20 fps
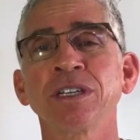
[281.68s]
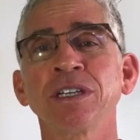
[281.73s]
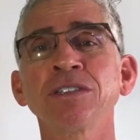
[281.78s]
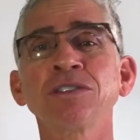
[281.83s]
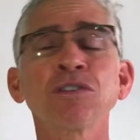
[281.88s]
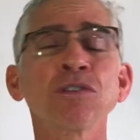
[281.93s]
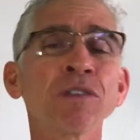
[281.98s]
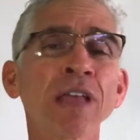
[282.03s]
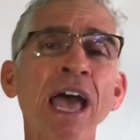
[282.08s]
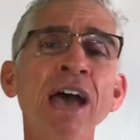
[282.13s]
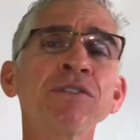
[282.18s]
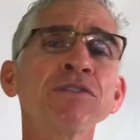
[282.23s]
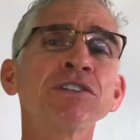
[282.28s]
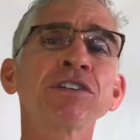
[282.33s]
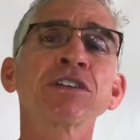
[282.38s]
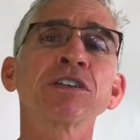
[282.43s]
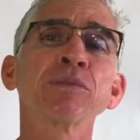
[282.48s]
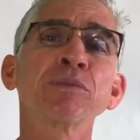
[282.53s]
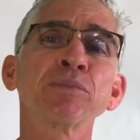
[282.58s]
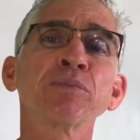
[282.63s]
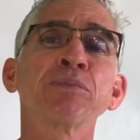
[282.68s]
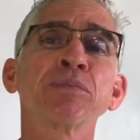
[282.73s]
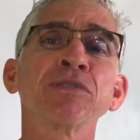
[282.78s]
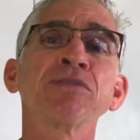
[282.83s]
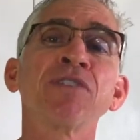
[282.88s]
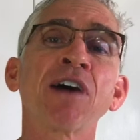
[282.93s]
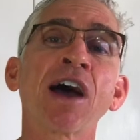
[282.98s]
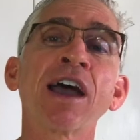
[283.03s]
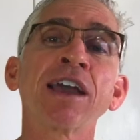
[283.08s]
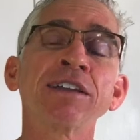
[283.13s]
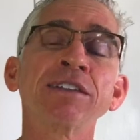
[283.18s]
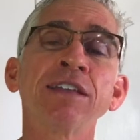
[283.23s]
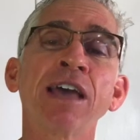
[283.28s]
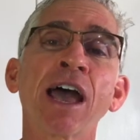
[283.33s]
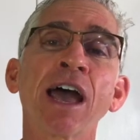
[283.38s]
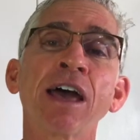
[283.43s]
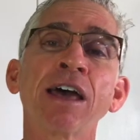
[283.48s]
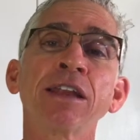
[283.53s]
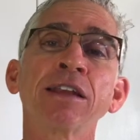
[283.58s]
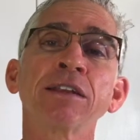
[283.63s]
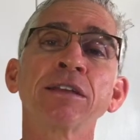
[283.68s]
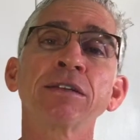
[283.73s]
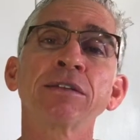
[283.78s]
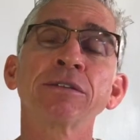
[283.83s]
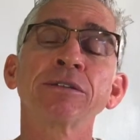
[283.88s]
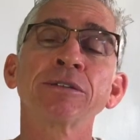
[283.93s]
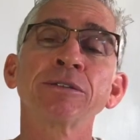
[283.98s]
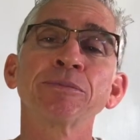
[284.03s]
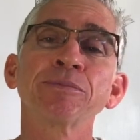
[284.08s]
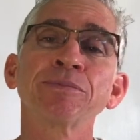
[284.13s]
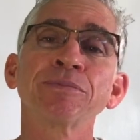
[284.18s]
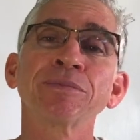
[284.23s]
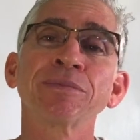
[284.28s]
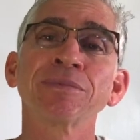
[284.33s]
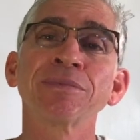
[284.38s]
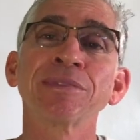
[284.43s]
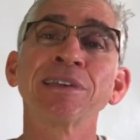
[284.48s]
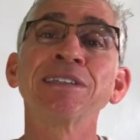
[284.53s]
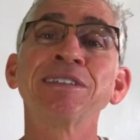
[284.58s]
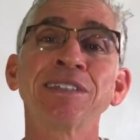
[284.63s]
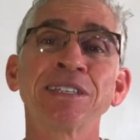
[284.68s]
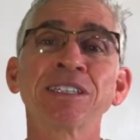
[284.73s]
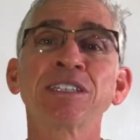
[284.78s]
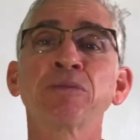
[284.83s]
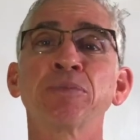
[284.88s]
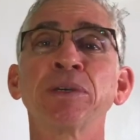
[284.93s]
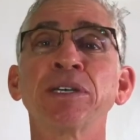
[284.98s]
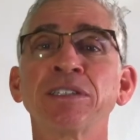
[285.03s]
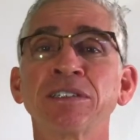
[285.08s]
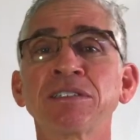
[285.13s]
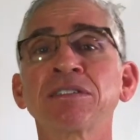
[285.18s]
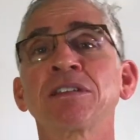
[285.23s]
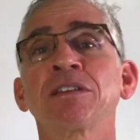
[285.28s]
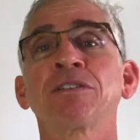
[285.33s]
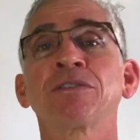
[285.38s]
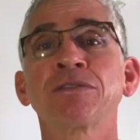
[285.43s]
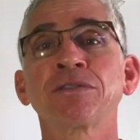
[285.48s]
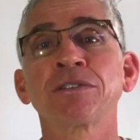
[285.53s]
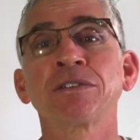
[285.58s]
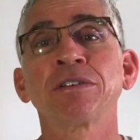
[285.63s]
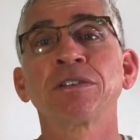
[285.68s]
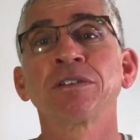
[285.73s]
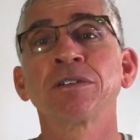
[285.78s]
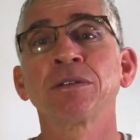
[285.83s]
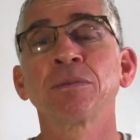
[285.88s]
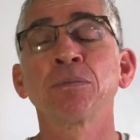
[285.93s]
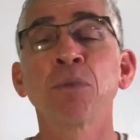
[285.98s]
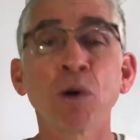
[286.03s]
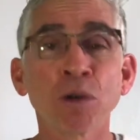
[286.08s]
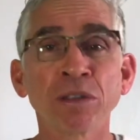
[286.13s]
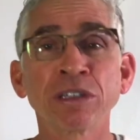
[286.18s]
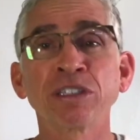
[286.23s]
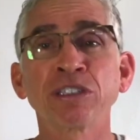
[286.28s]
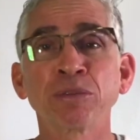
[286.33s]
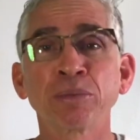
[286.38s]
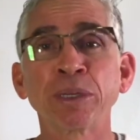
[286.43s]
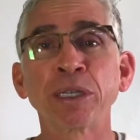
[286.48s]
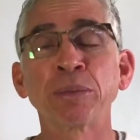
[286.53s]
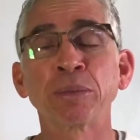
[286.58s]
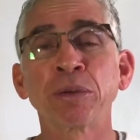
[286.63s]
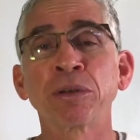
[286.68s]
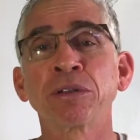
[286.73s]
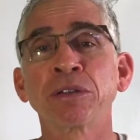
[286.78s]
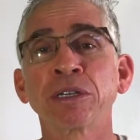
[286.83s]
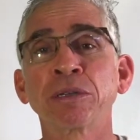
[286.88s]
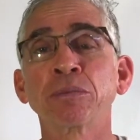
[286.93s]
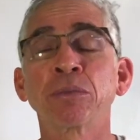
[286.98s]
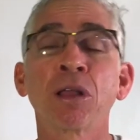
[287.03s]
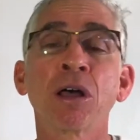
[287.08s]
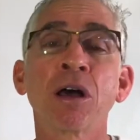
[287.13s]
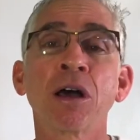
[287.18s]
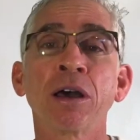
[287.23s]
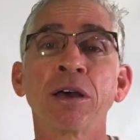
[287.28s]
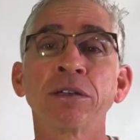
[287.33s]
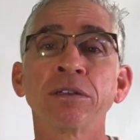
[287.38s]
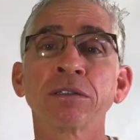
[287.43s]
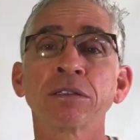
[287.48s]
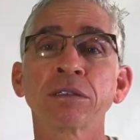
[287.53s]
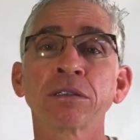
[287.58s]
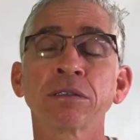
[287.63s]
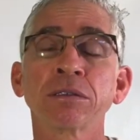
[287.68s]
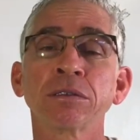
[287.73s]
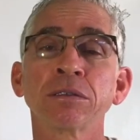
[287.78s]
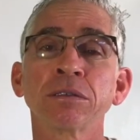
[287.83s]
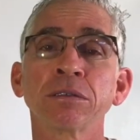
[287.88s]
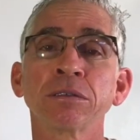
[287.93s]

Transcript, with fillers: And so laughter can provide that at the expense of Polish people and blondes.